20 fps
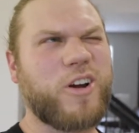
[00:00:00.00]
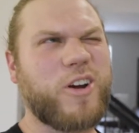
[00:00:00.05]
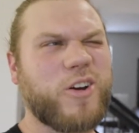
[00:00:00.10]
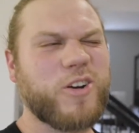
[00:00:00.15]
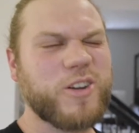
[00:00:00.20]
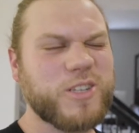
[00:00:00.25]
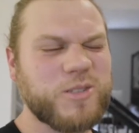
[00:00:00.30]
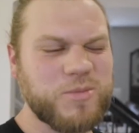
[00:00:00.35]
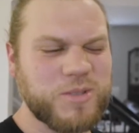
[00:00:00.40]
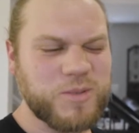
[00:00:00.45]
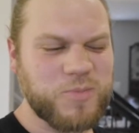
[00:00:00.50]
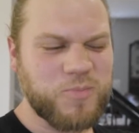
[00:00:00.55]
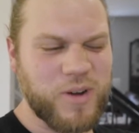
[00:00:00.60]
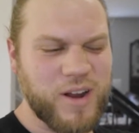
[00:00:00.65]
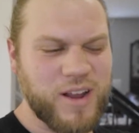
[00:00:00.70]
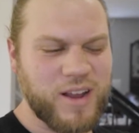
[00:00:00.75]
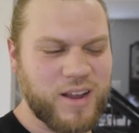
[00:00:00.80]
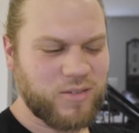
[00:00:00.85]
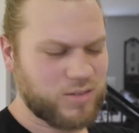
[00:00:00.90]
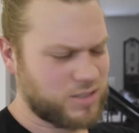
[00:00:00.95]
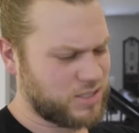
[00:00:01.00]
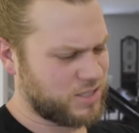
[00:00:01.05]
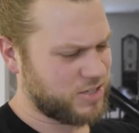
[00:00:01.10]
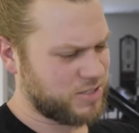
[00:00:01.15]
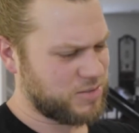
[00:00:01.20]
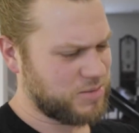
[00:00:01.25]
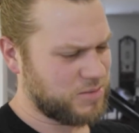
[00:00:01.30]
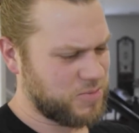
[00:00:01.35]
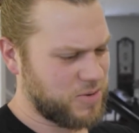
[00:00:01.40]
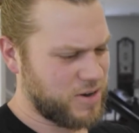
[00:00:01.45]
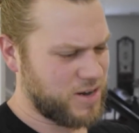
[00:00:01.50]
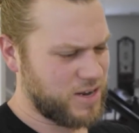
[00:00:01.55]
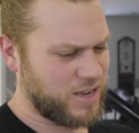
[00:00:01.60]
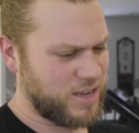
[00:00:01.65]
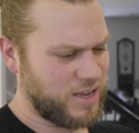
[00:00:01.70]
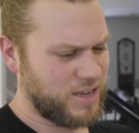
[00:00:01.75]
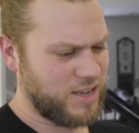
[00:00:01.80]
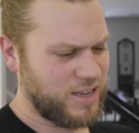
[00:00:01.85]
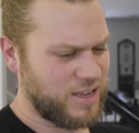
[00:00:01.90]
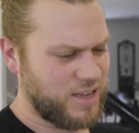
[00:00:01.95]
Christmas break? Was it Christmas break?
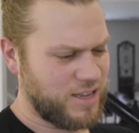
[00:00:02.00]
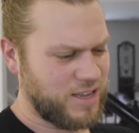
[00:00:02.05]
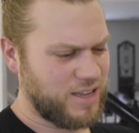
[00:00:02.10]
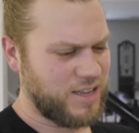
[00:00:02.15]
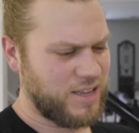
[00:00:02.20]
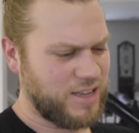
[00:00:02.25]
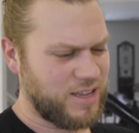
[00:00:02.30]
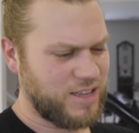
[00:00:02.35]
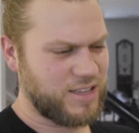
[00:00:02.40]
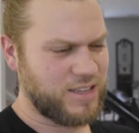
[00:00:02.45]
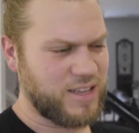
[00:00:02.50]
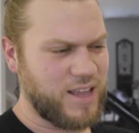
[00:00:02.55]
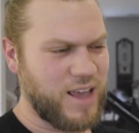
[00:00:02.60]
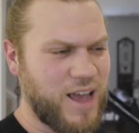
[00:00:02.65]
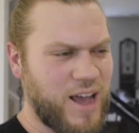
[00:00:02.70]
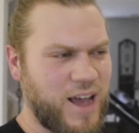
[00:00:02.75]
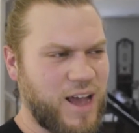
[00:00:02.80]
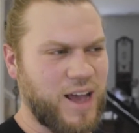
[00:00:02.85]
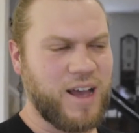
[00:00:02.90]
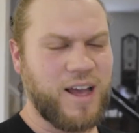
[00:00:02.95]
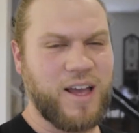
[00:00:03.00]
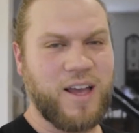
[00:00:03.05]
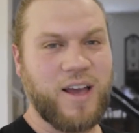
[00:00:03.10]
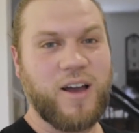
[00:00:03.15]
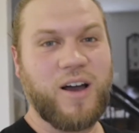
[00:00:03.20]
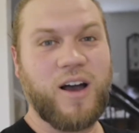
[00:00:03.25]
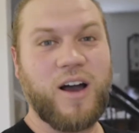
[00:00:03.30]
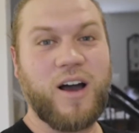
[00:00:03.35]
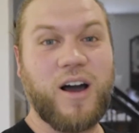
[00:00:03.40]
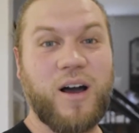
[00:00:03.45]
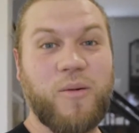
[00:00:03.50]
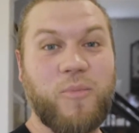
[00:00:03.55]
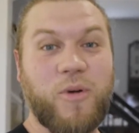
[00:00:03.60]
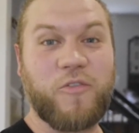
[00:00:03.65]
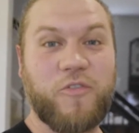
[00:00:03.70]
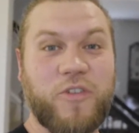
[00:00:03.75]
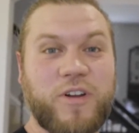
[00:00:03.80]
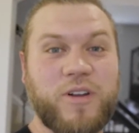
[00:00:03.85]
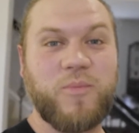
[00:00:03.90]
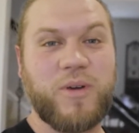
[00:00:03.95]
Yeah. My
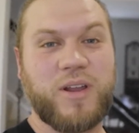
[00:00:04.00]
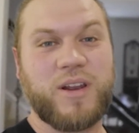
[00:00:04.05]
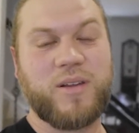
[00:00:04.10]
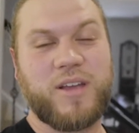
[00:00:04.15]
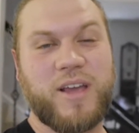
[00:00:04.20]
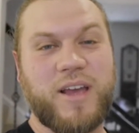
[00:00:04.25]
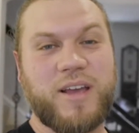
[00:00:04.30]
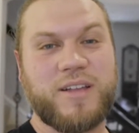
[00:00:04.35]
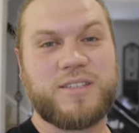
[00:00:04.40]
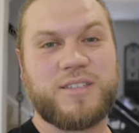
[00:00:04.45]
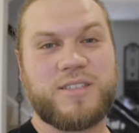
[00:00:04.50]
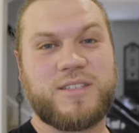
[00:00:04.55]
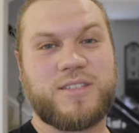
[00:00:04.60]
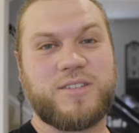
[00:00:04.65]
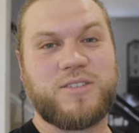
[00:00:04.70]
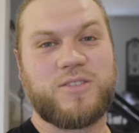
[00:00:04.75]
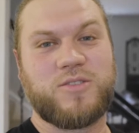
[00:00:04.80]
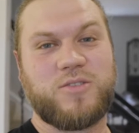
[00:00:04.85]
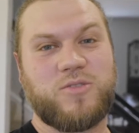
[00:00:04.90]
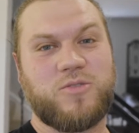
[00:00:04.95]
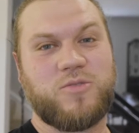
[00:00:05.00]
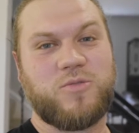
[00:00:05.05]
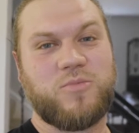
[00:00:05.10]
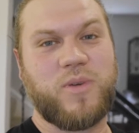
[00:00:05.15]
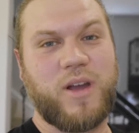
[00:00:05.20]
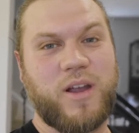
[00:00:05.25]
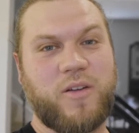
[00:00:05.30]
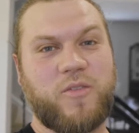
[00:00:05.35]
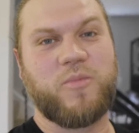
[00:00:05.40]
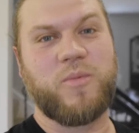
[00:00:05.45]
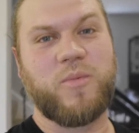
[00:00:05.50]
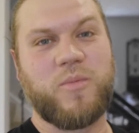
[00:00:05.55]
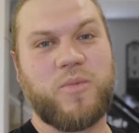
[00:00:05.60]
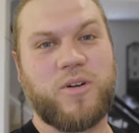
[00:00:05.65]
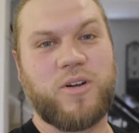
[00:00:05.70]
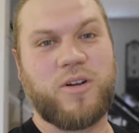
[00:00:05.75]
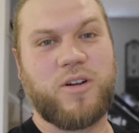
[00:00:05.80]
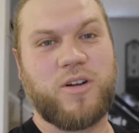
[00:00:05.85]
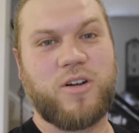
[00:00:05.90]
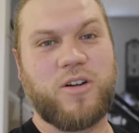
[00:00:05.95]
friend Amanda Yates, you might
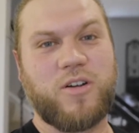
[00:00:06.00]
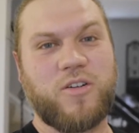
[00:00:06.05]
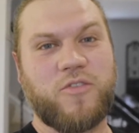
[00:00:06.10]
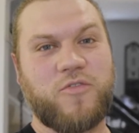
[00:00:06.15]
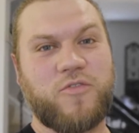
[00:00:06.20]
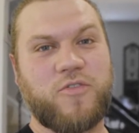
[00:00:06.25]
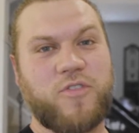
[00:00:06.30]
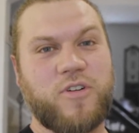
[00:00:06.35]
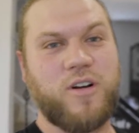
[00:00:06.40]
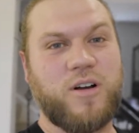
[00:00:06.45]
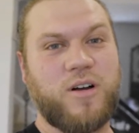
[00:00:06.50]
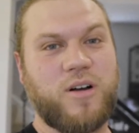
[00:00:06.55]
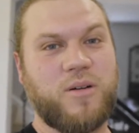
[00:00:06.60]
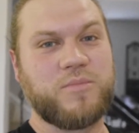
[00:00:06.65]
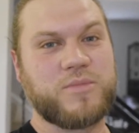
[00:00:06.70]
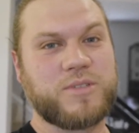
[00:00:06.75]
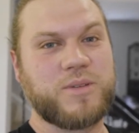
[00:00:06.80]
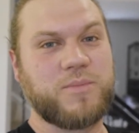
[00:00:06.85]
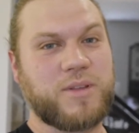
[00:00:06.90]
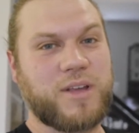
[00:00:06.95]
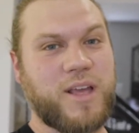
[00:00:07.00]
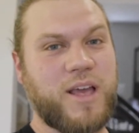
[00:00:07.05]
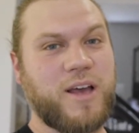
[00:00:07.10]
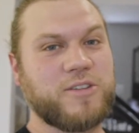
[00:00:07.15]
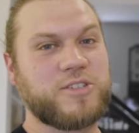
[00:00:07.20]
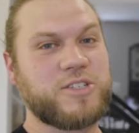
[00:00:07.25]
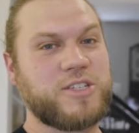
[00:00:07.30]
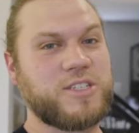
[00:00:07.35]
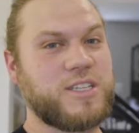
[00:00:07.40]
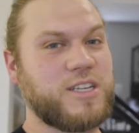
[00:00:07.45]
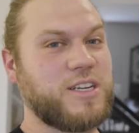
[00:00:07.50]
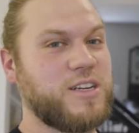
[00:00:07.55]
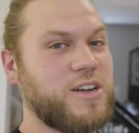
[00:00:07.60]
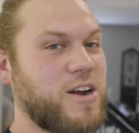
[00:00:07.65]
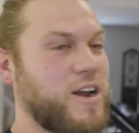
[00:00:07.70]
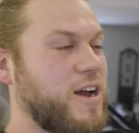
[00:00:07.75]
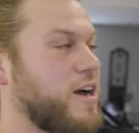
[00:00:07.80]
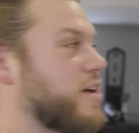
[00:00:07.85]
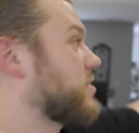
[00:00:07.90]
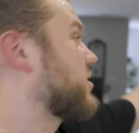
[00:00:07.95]
remember her from something else she did in
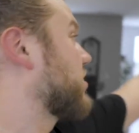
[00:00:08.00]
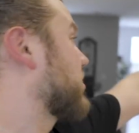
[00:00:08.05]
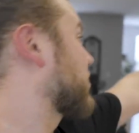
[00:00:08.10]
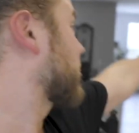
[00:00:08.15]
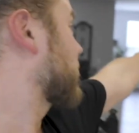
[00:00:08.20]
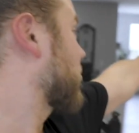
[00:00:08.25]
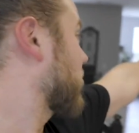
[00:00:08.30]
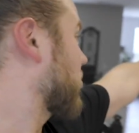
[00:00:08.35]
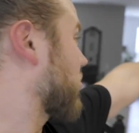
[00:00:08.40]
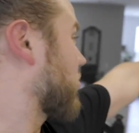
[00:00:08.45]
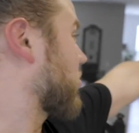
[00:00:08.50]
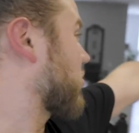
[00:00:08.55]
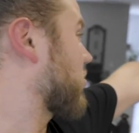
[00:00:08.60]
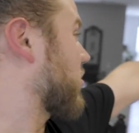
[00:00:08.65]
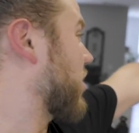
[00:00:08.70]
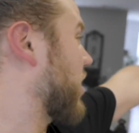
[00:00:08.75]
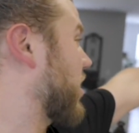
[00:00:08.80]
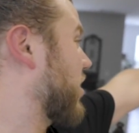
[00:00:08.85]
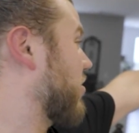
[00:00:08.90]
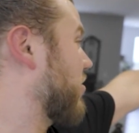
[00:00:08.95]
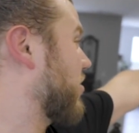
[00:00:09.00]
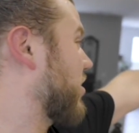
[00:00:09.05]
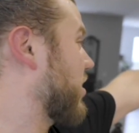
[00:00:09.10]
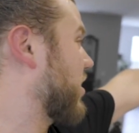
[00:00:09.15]
our house. It's right over